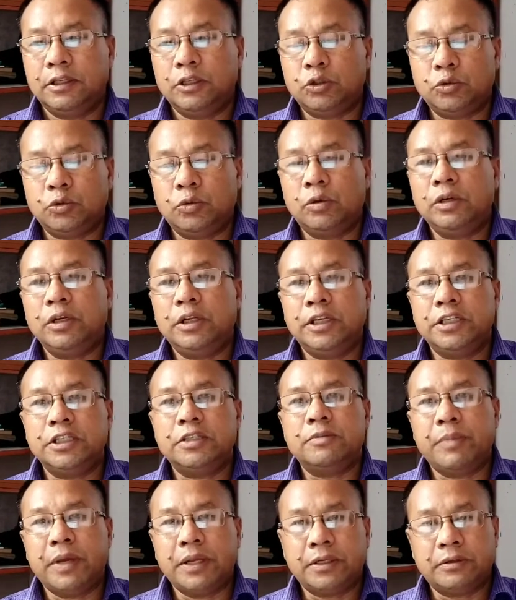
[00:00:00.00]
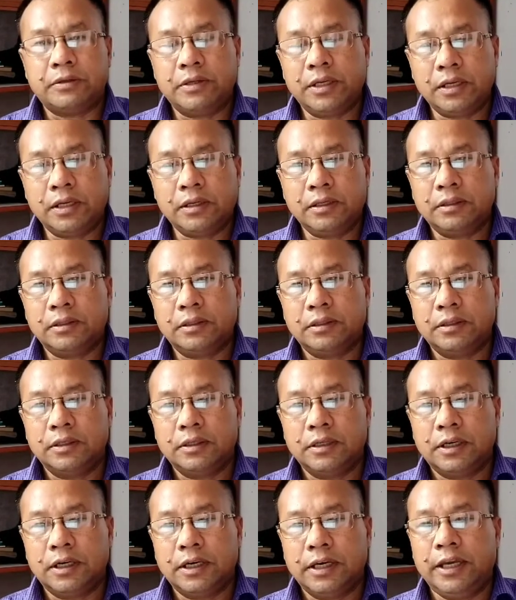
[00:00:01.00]
the soul is material,
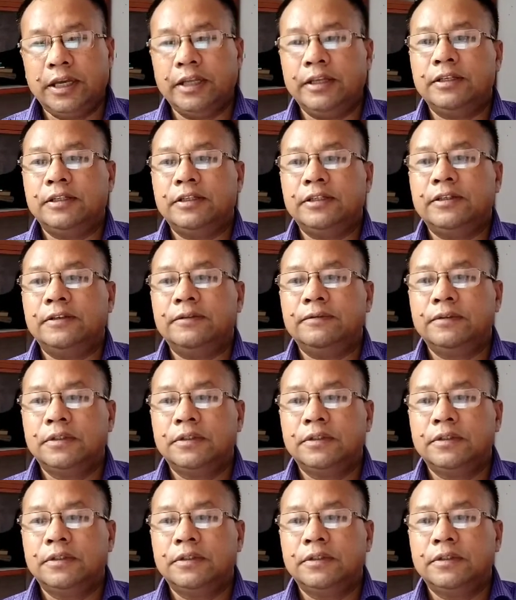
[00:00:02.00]
and